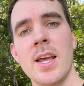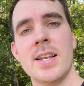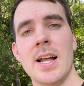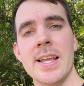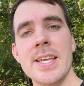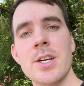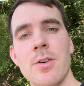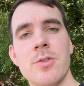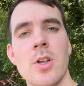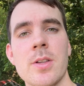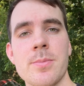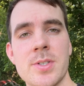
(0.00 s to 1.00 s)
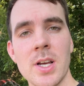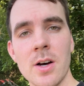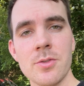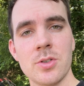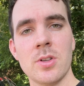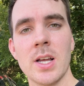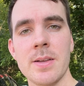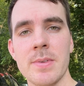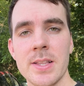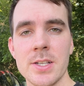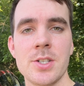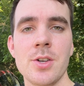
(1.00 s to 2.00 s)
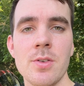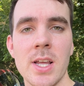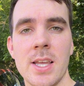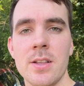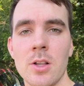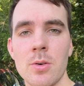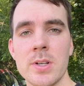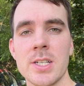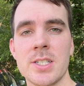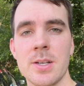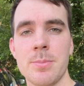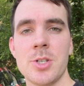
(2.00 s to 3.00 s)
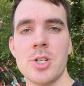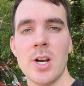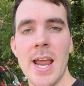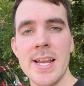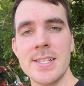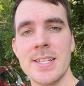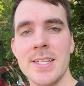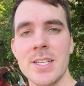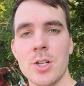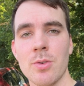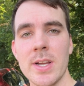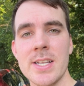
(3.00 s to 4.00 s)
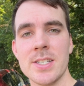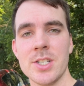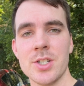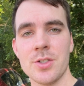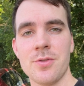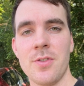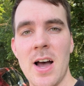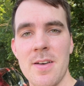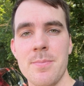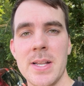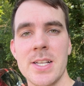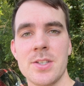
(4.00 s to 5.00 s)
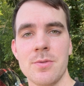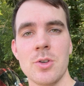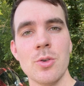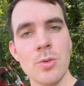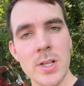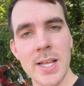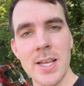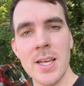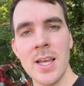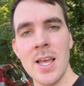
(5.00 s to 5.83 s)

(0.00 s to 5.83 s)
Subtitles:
Now, Ecoflow themselves claim that this unit can lower the temperature 18 degrees in just 5 minutes of cooling.